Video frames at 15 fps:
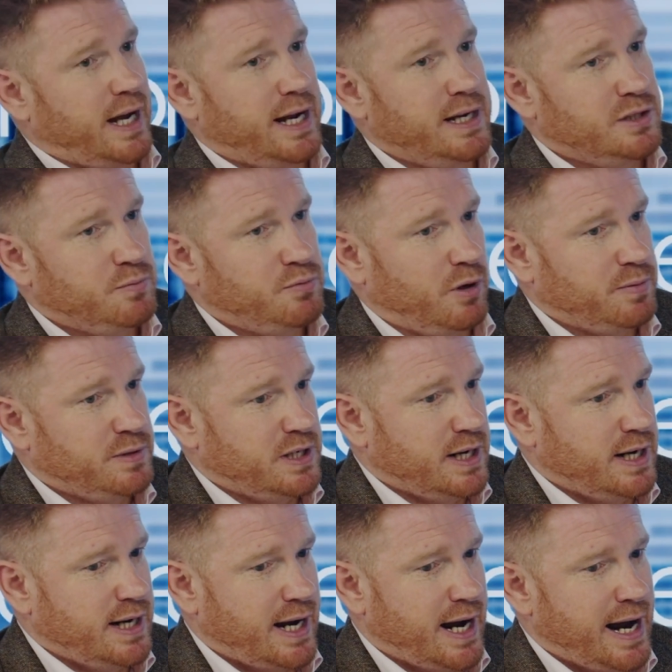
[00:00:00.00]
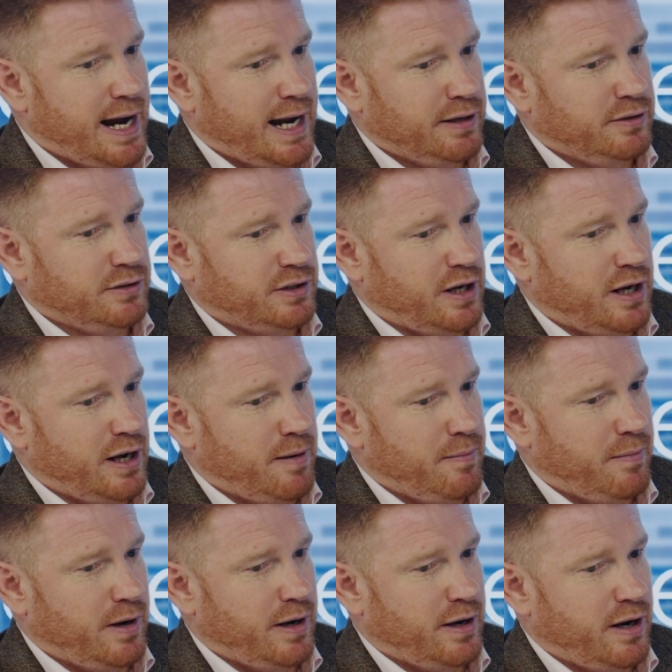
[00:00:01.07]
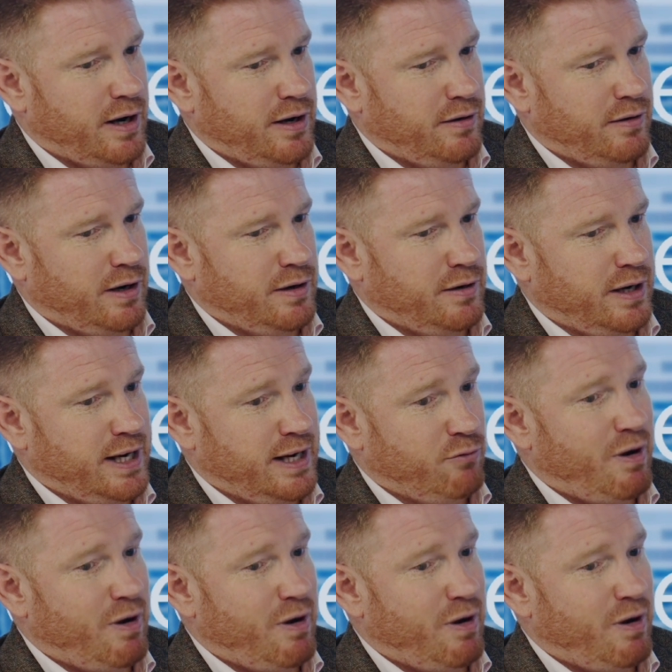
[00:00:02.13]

get into property and in